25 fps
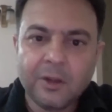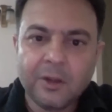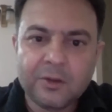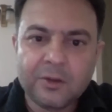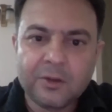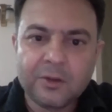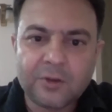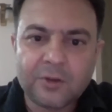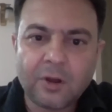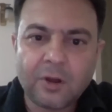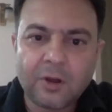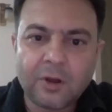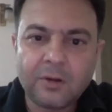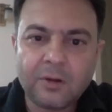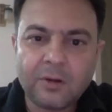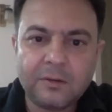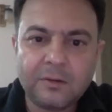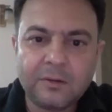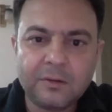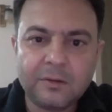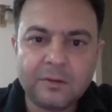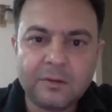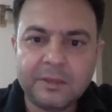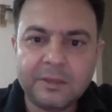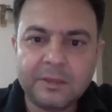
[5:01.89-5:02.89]
So
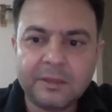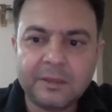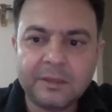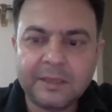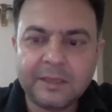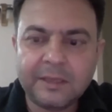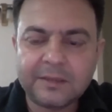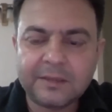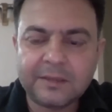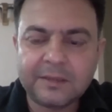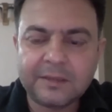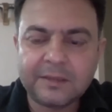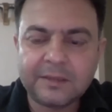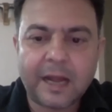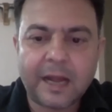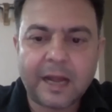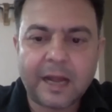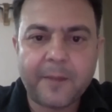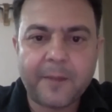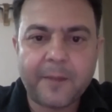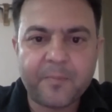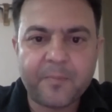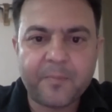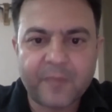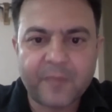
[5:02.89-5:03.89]
this
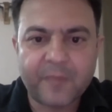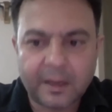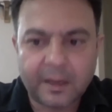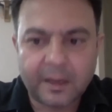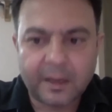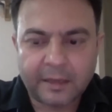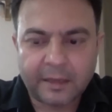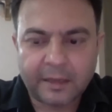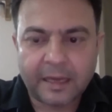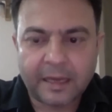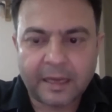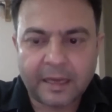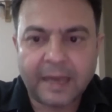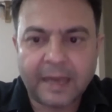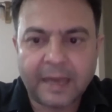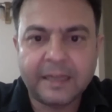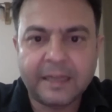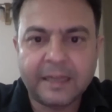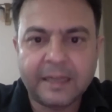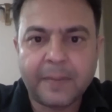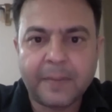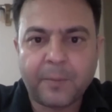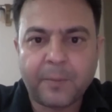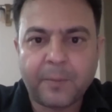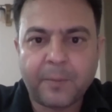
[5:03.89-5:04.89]
declaring
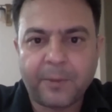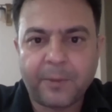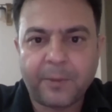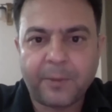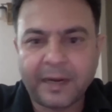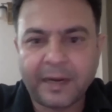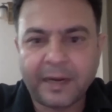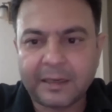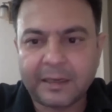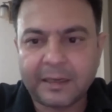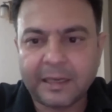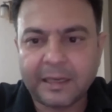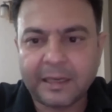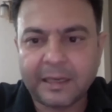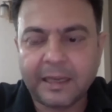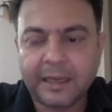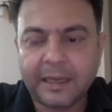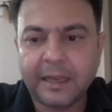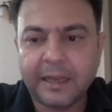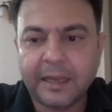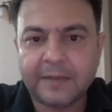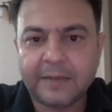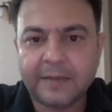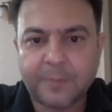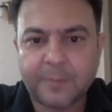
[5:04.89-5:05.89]
them
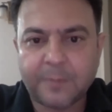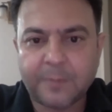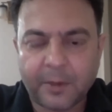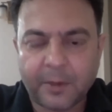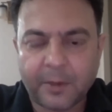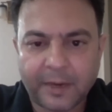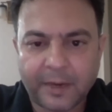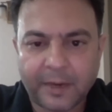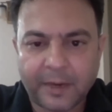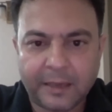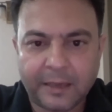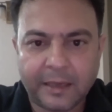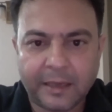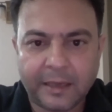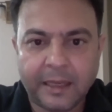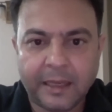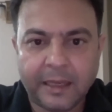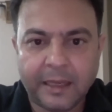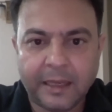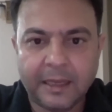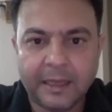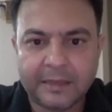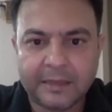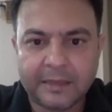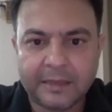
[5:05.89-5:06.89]
permanently as permanent
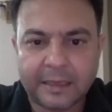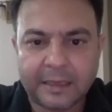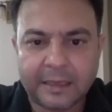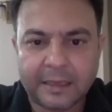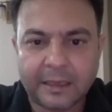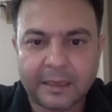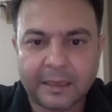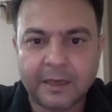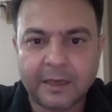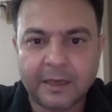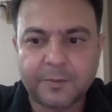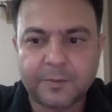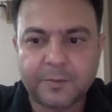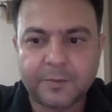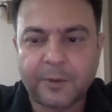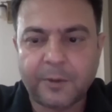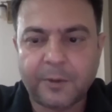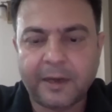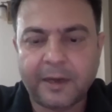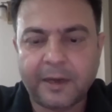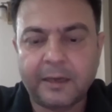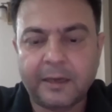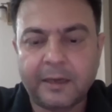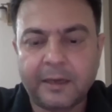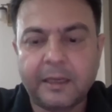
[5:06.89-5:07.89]
illegal settlers,
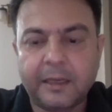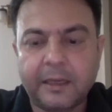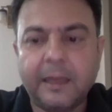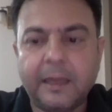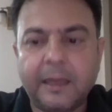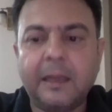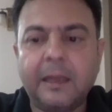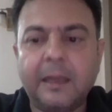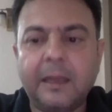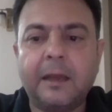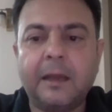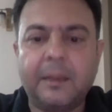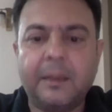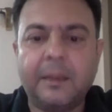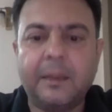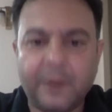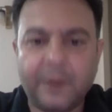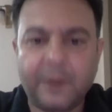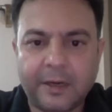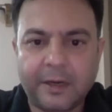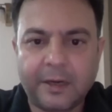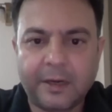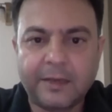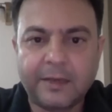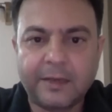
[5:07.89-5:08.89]
permanently illegal
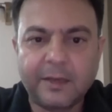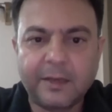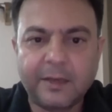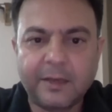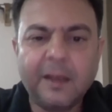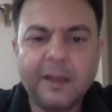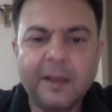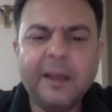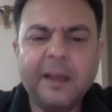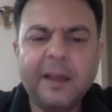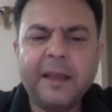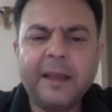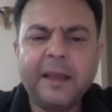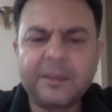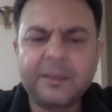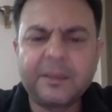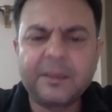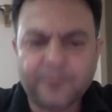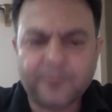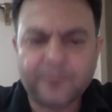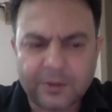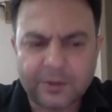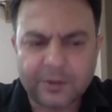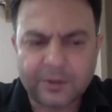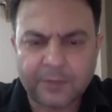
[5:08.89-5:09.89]
immigrants,
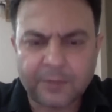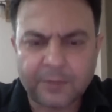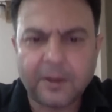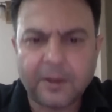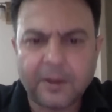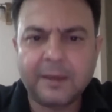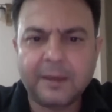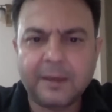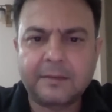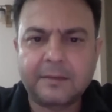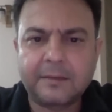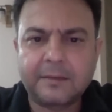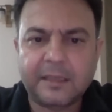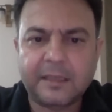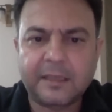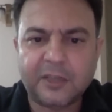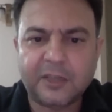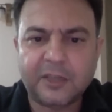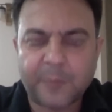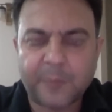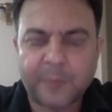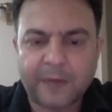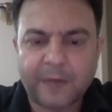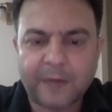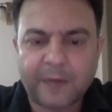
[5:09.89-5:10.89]
first of all, it is
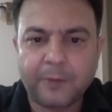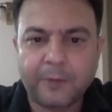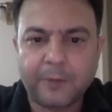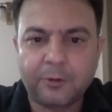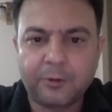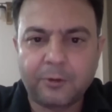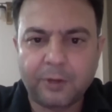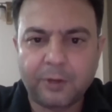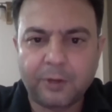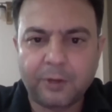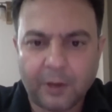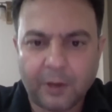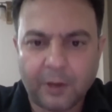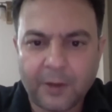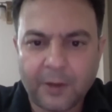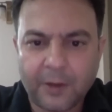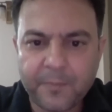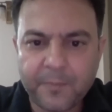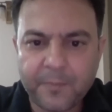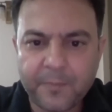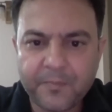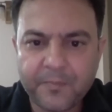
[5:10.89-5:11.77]
disrespectful to the law.